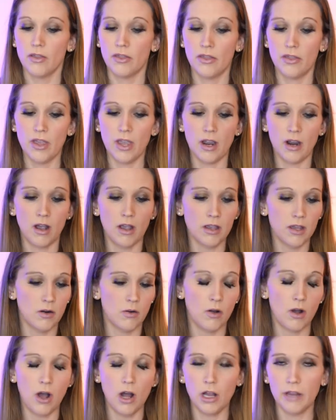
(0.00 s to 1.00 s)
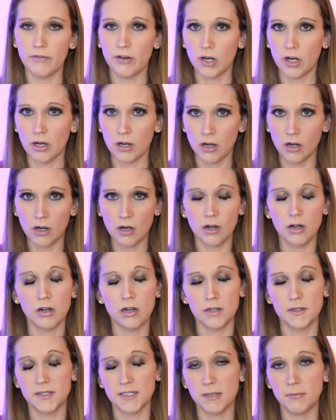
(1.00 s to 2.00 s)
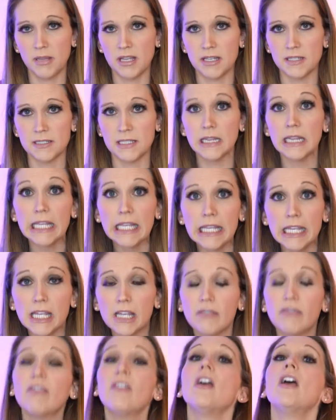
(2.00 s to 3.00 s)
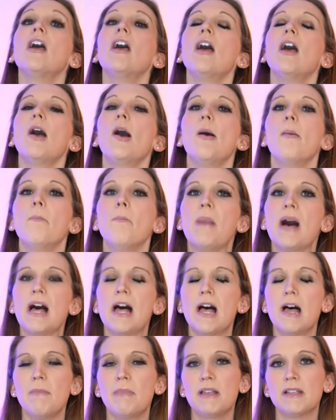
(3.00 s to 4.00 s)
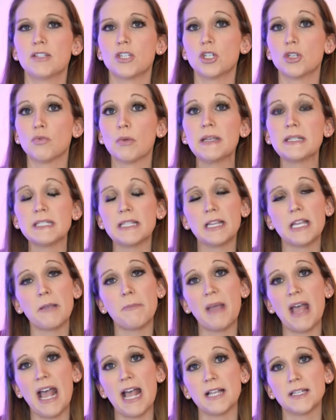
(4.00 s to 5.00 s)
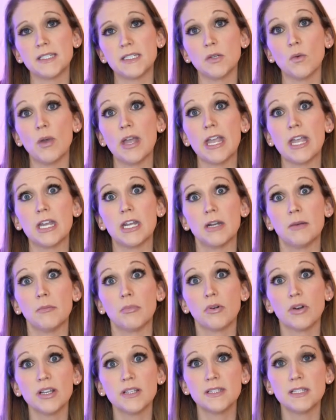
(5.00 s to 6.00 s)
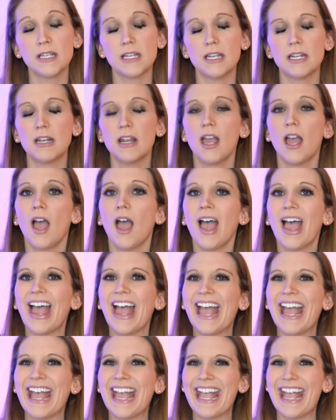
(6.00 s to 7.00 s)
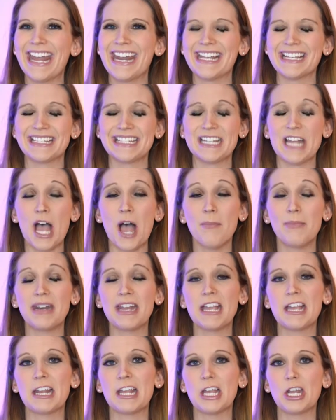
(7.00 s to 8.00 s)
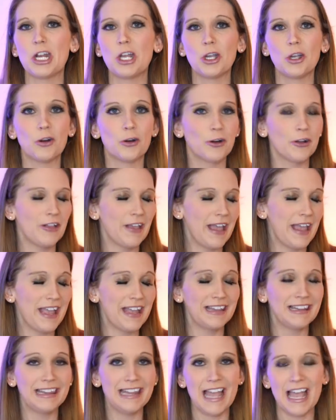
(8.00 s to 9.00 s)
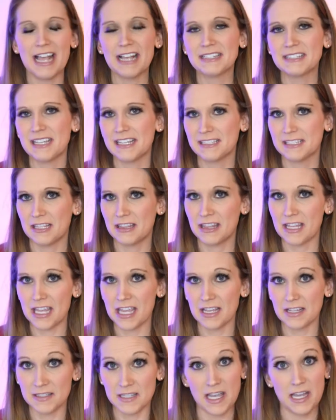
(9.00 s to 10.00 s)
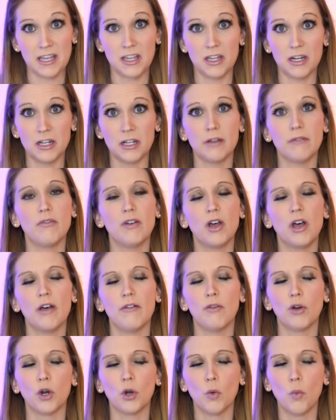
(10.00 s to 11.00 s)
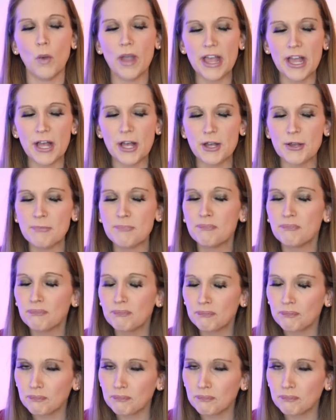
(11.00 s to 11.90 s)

There, you know, all of her, her and her siblings leave. Mom has just recently passed away in prison and has nominated Girl A, Lex, as the executive of her will.